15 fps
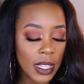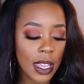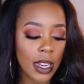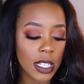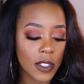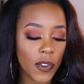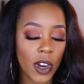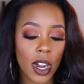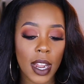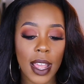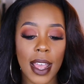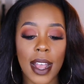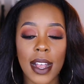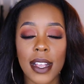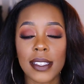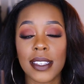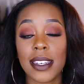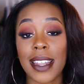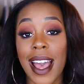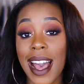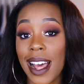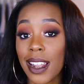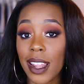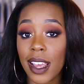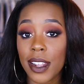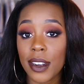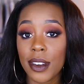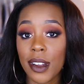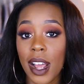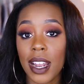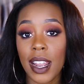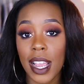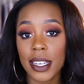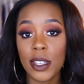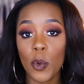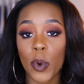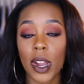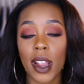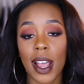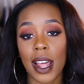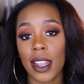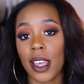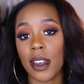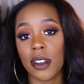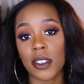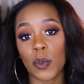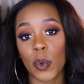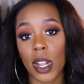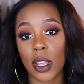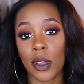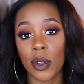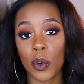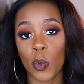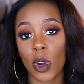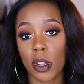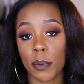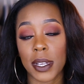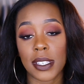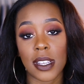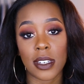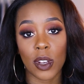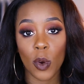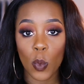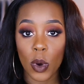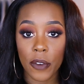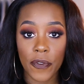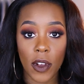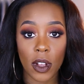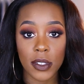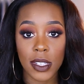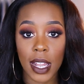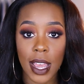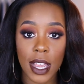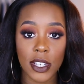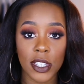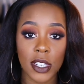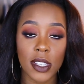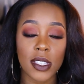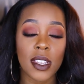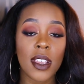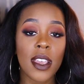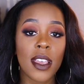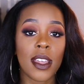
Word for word: And as far as an eyeliner, I like to wear eyeliners when I go to work because I don't wear false lashes.